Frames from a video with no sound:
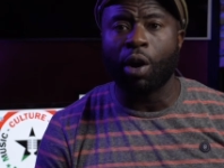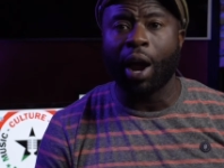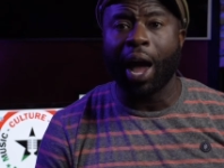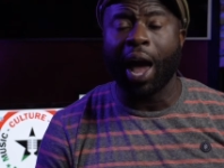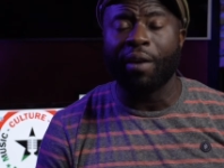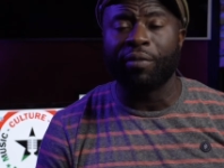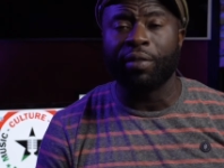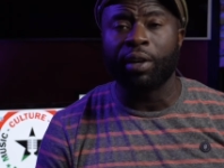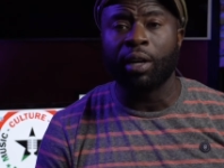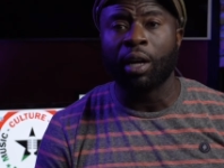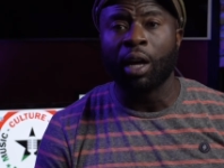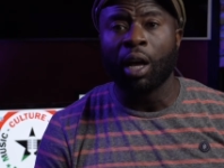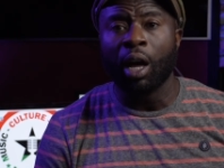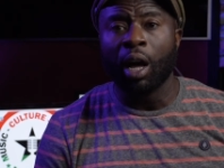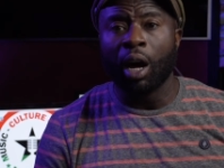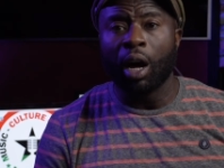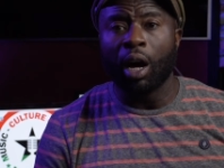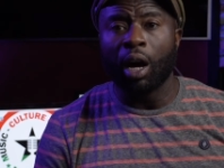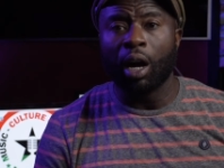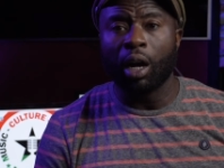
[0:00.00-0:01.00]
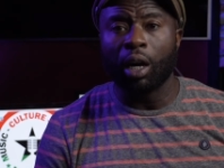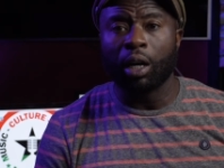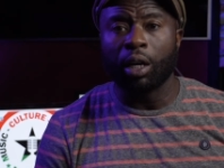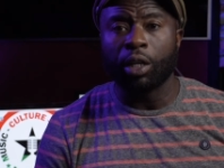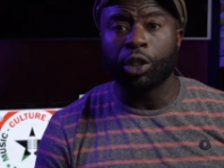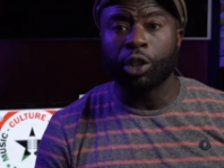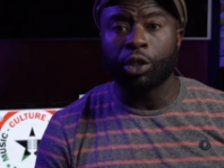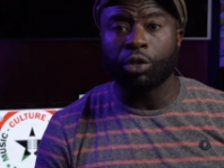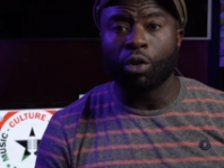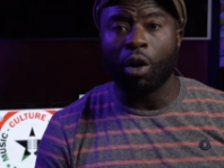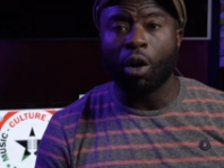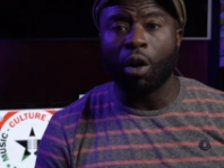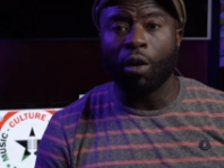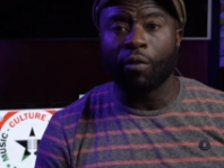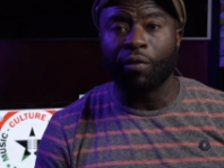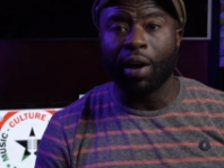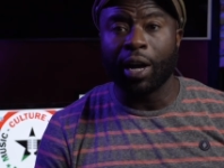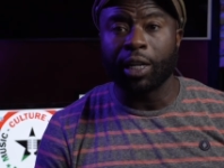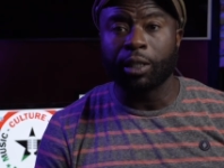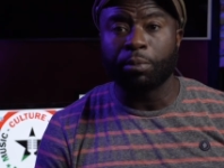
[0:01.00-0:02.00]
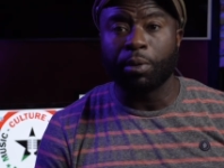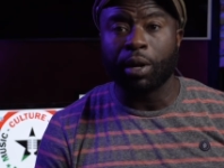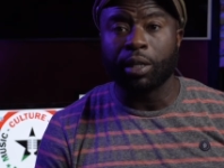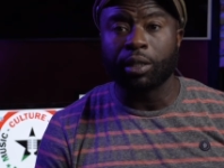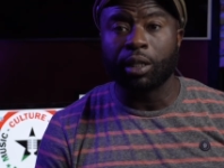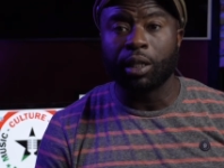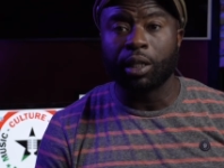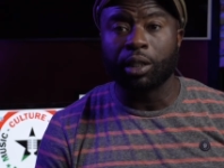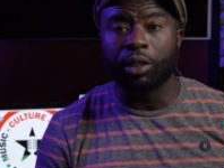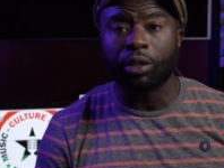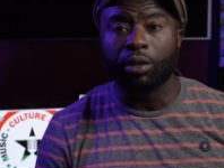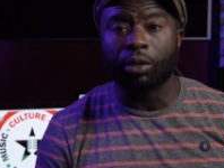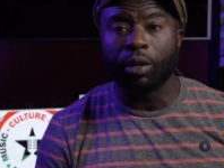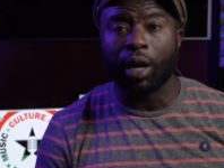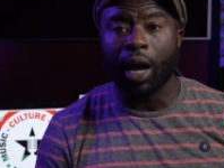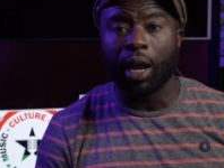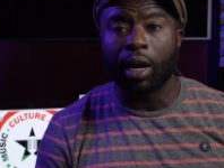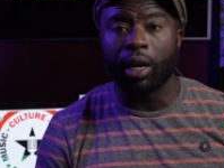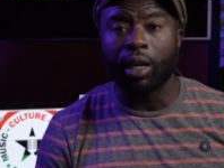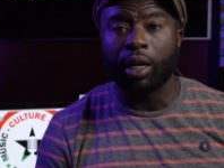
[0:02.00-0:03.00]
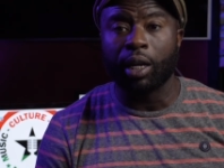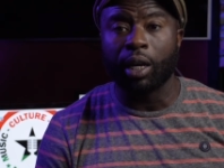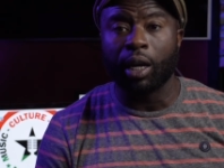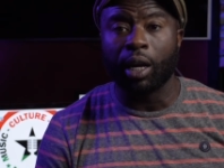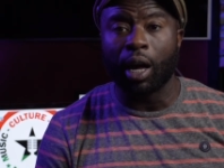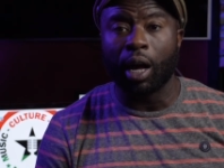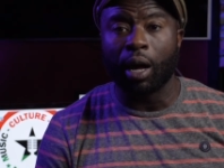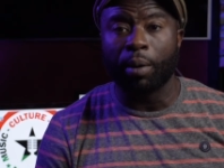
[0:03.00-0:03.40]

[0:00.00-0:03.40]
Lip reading: having a strong vice presidential candidate